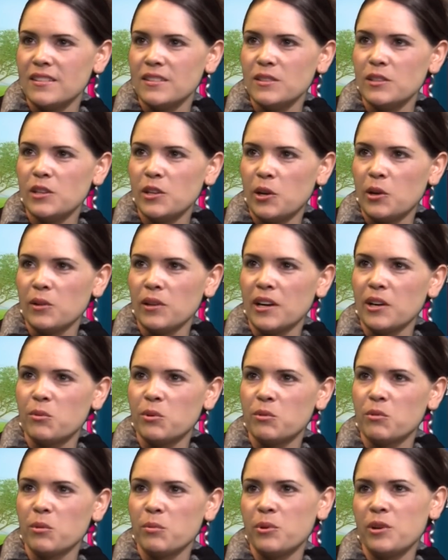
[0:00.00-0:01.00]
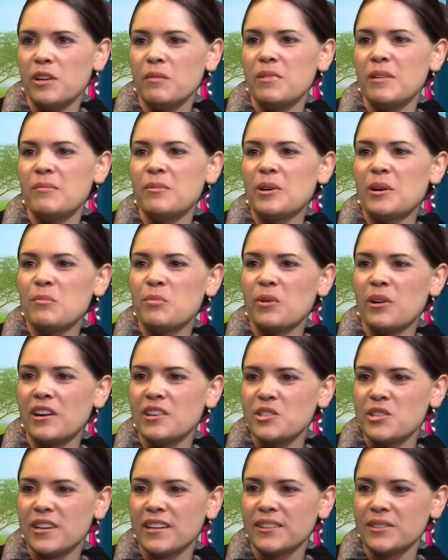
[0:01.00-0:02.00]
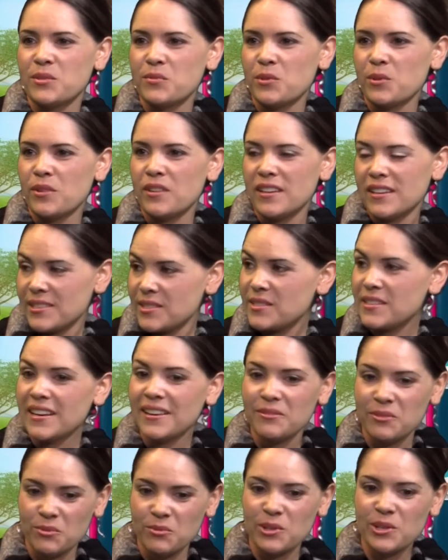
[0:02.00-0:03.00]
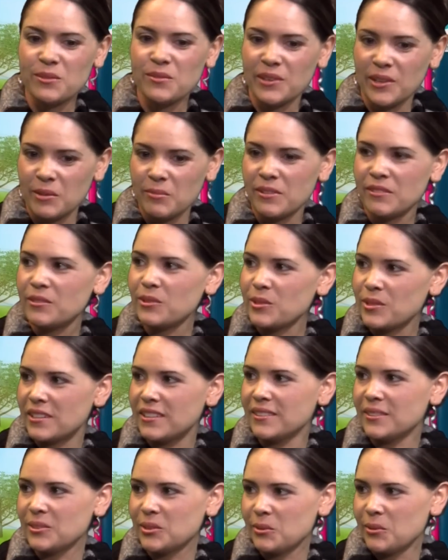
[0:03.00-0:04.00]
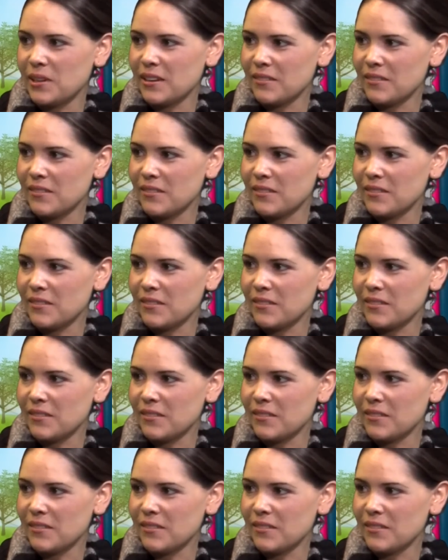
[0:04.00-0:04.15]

you know, like when we're putting people on projects for things that we're developing for skills or